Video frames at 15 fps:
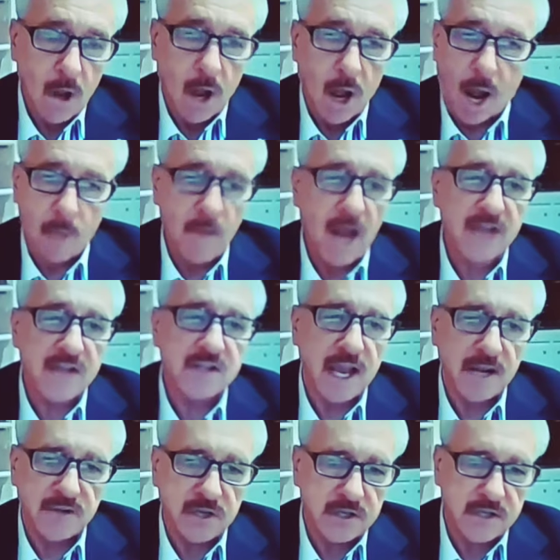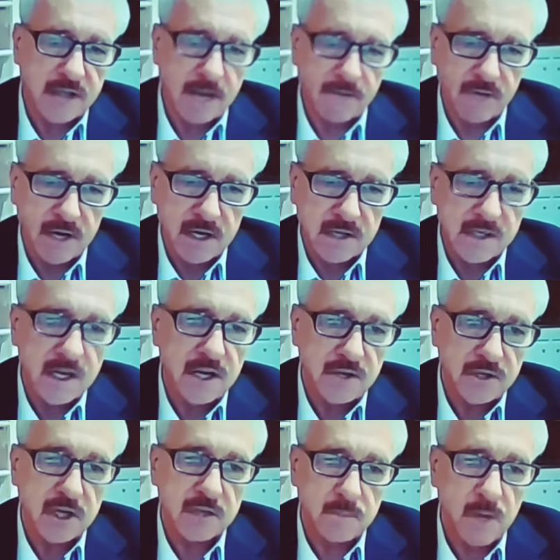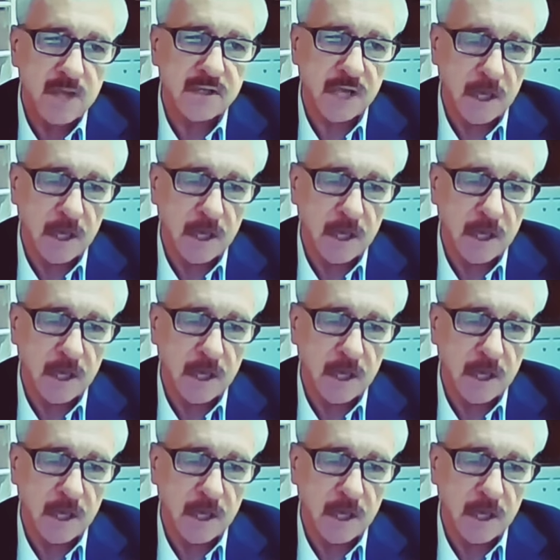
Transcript: I'm not saying she's definitely deceased. She's missing,